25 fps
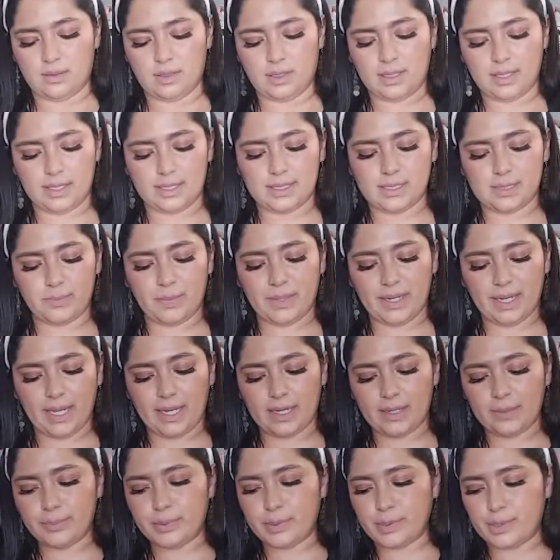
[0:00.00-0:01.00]
It's
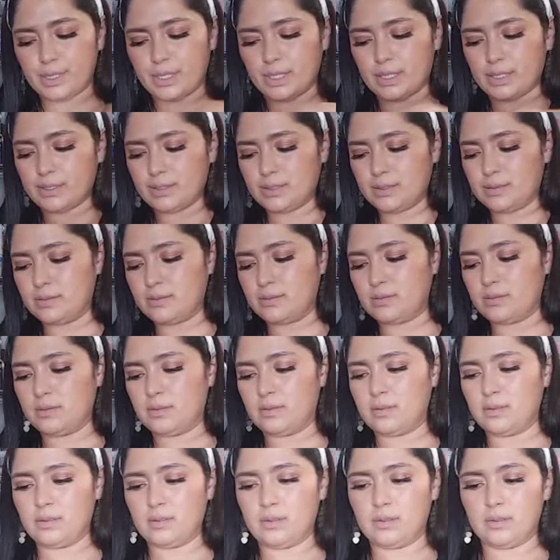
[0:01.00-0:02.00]
banana pudding.
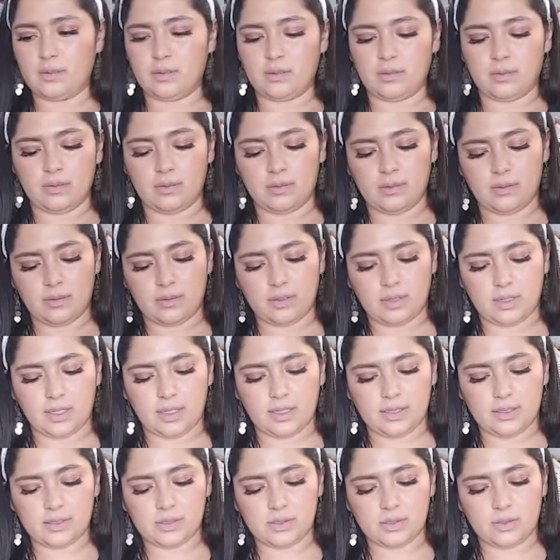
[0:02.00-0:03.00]

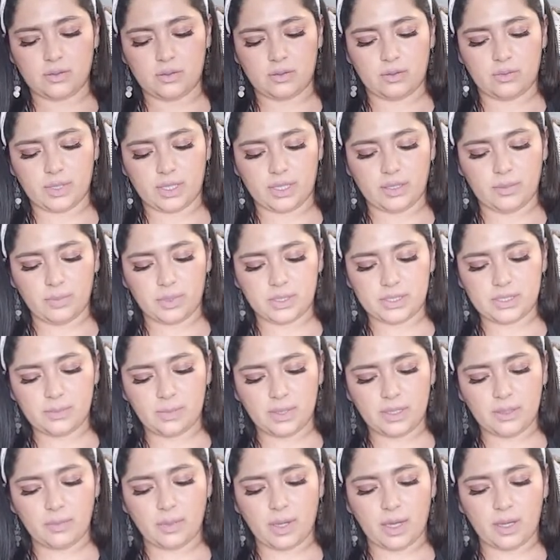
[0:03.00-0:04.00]
Okay, so we're gonna put some
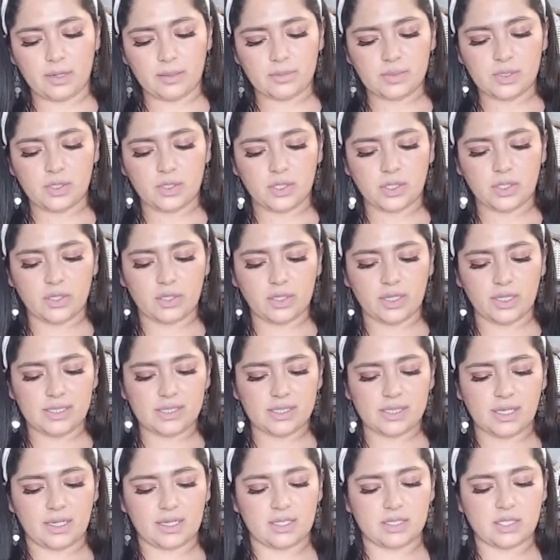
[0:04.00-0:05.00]
on the bottom so the cookies
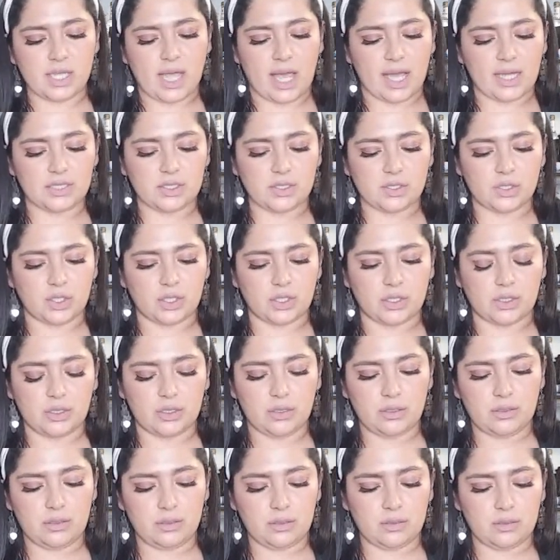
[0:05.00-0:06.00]
can attach
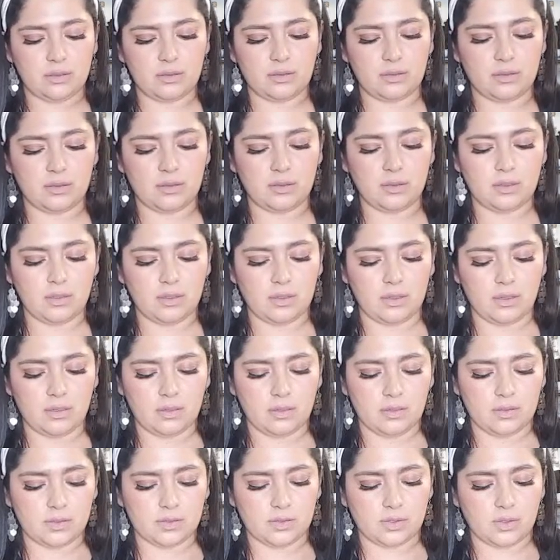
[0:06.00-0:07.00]
good.
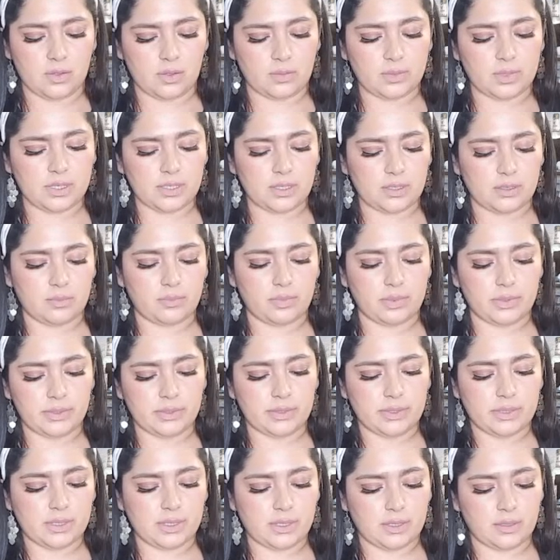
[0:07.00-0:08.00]
So I'm just gonna put
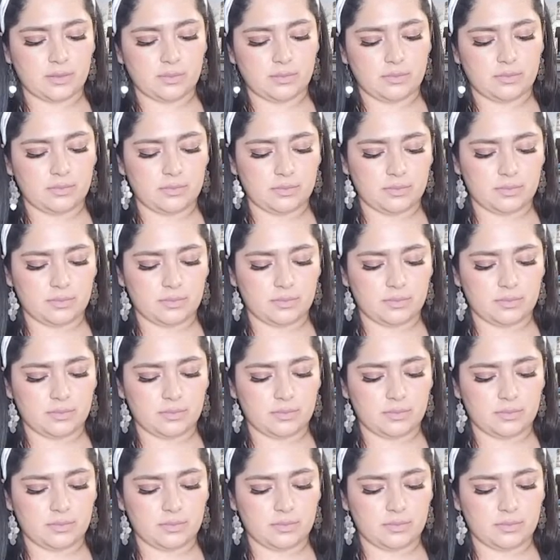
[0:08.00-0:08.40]
some